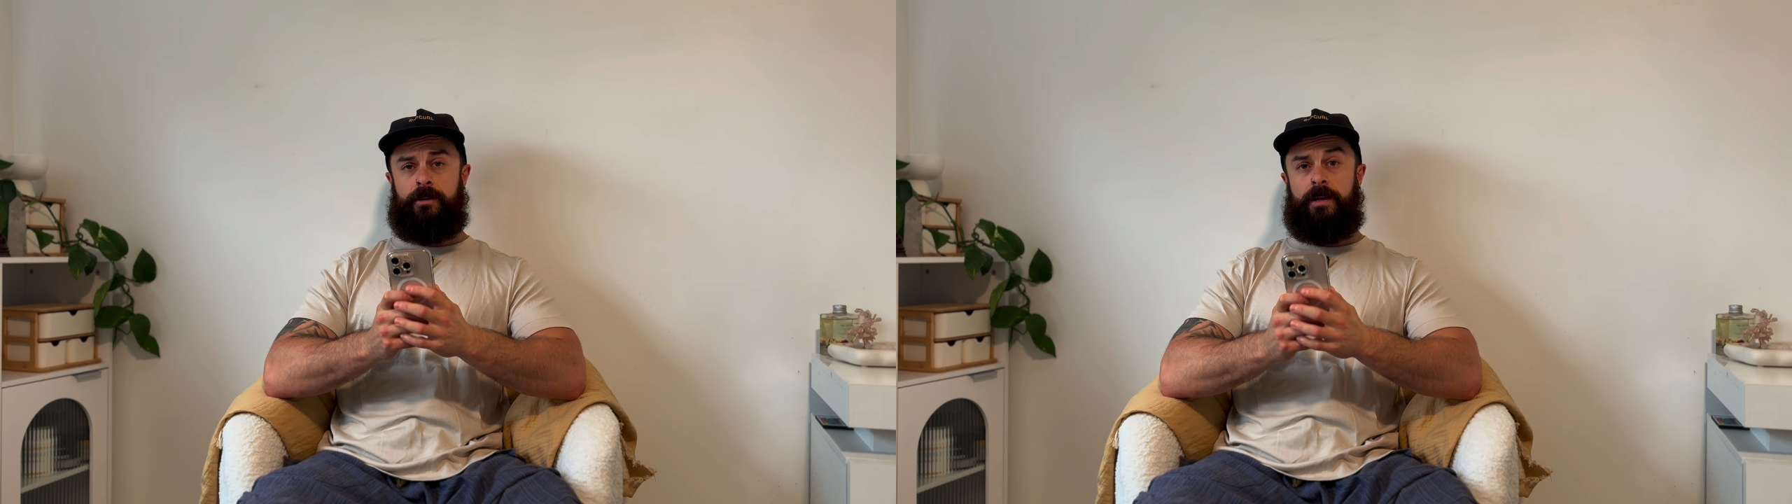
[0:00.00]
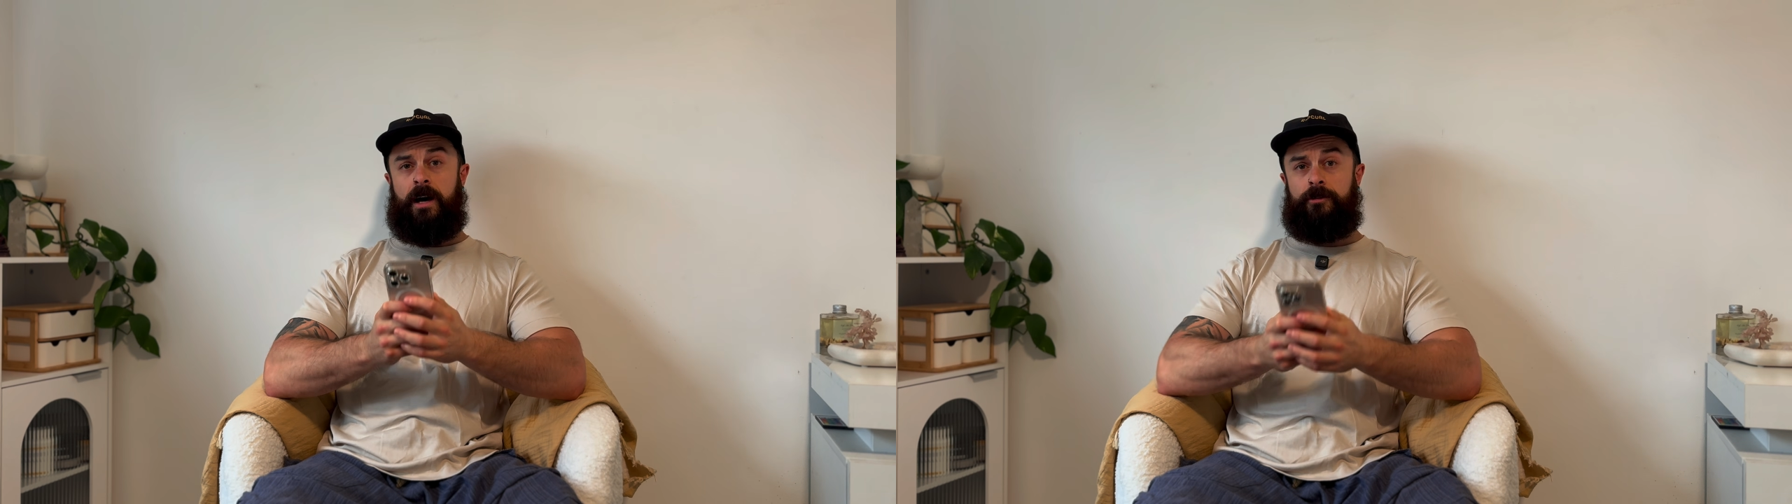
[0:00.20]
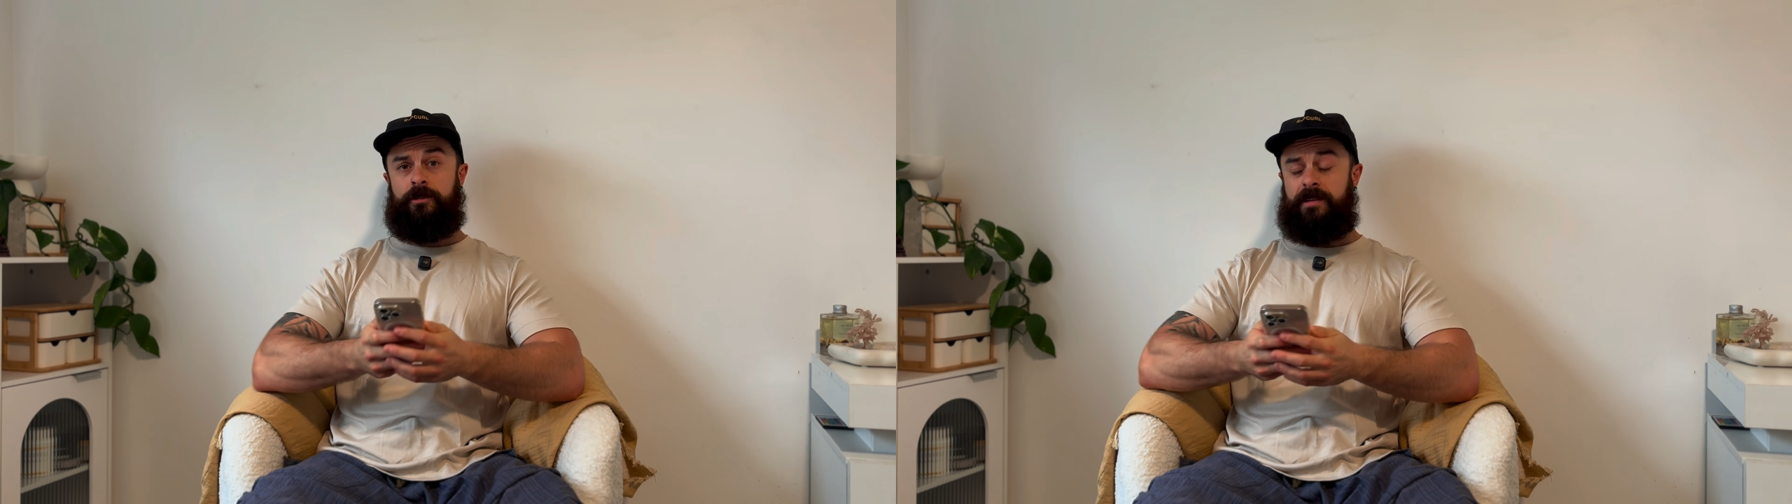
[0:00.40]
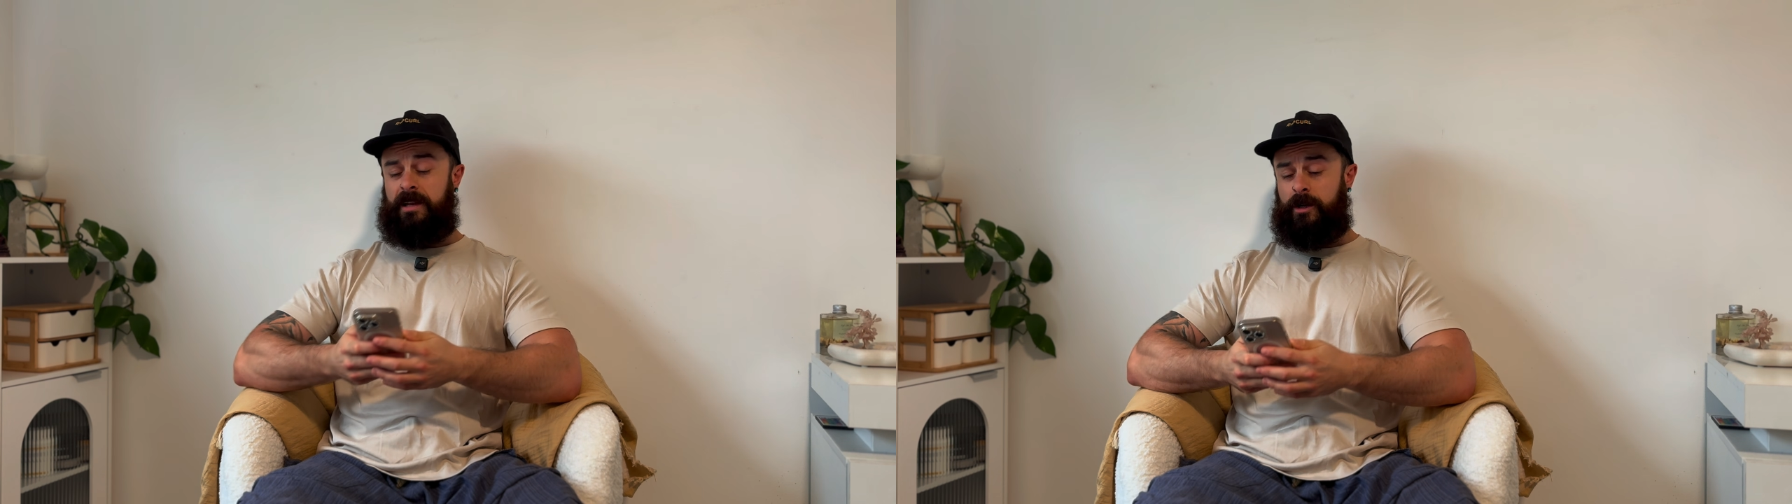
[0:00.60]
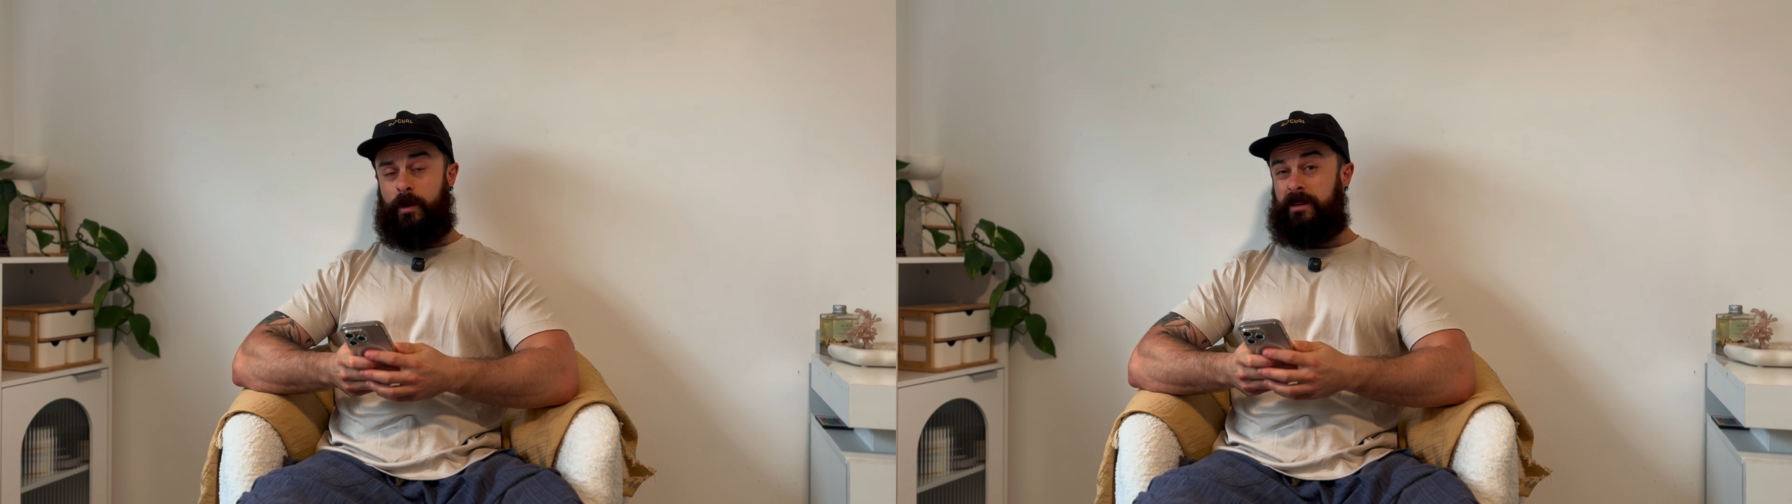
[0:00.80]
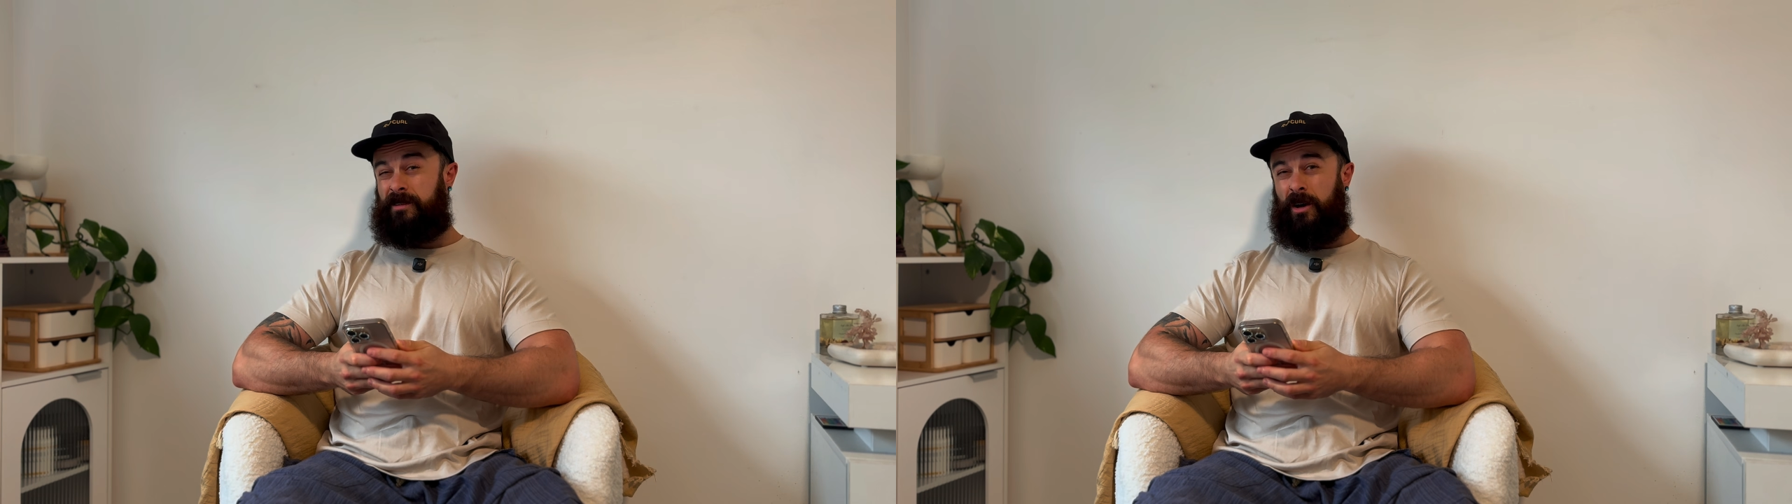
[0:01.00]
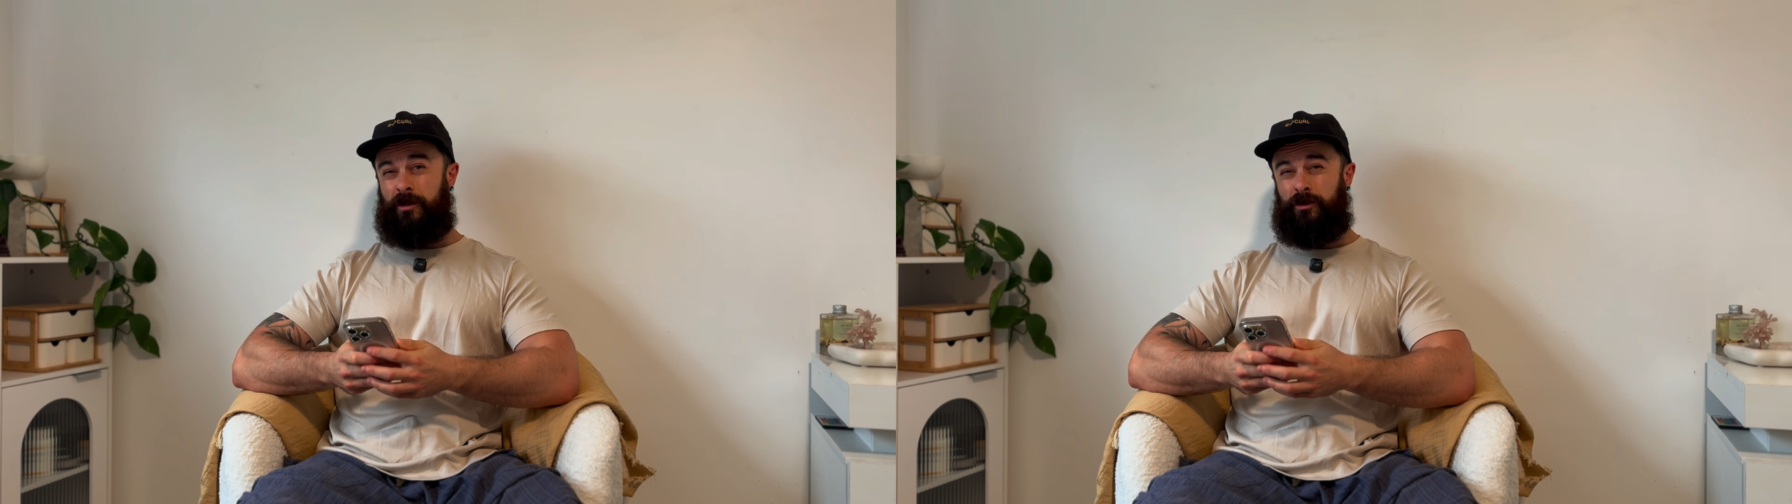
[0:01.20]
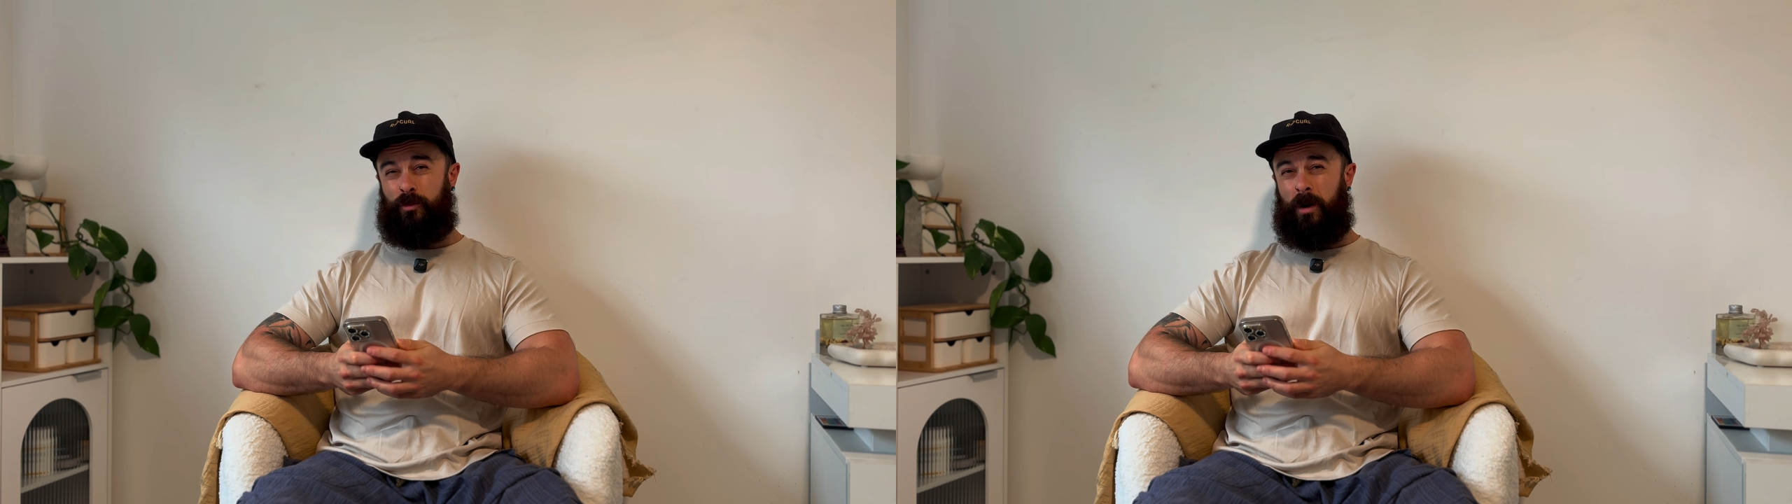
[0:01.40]
yeah, I just had a quick
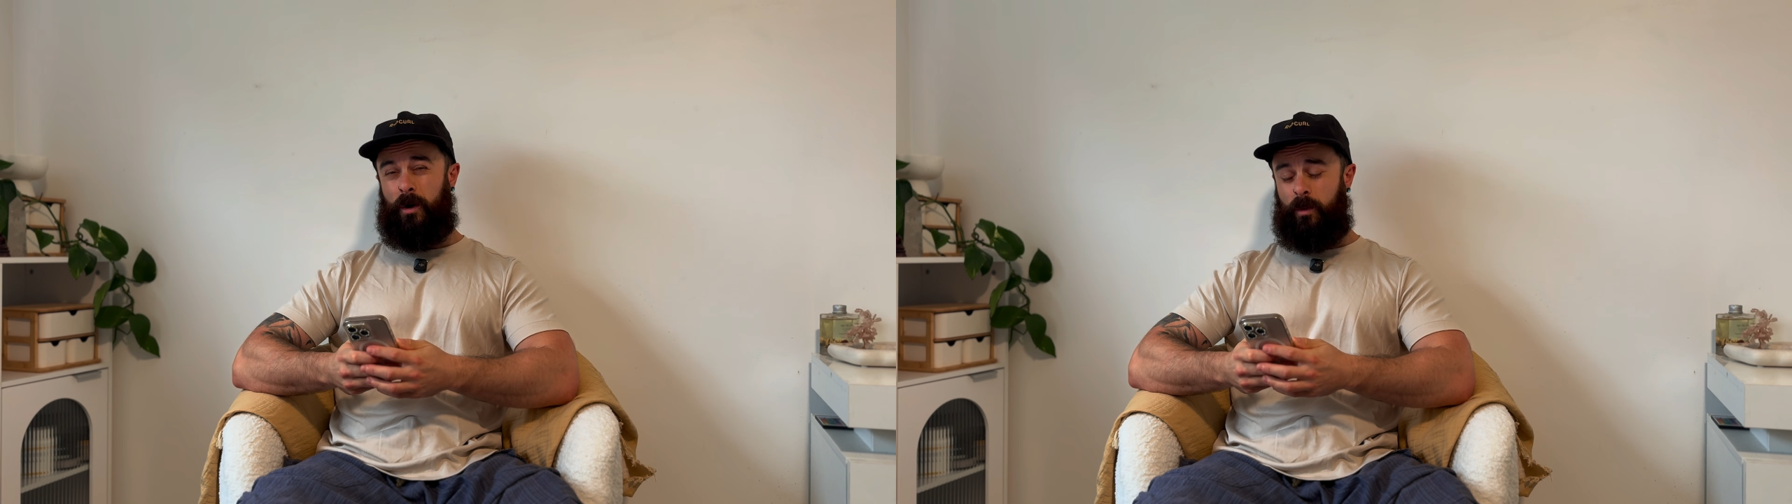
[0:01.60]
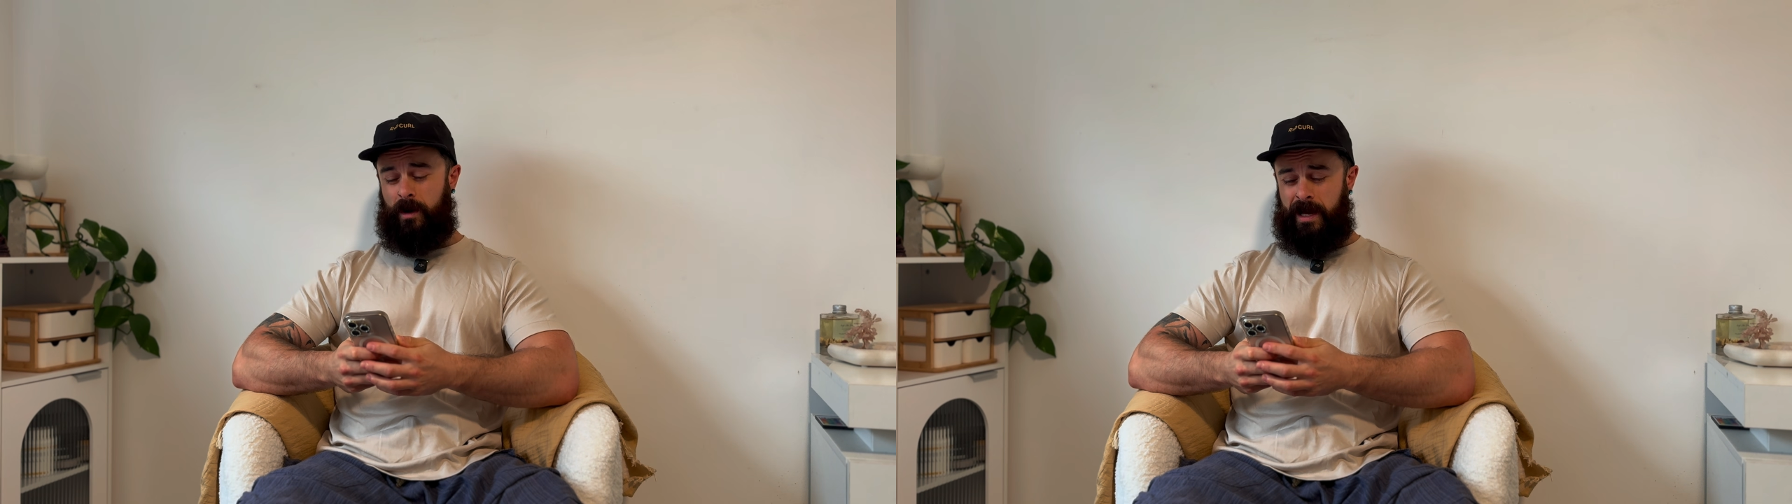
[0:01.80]
search as well,